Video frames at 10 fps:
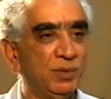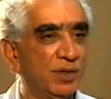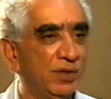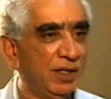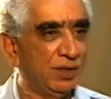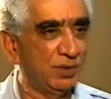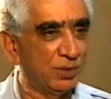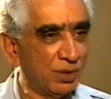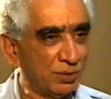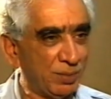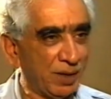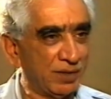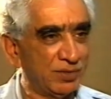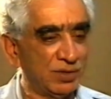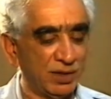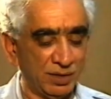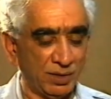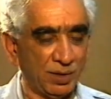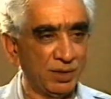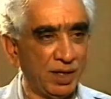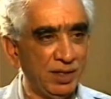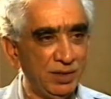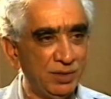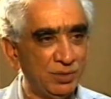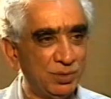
we are ready to talk to Pakistan on any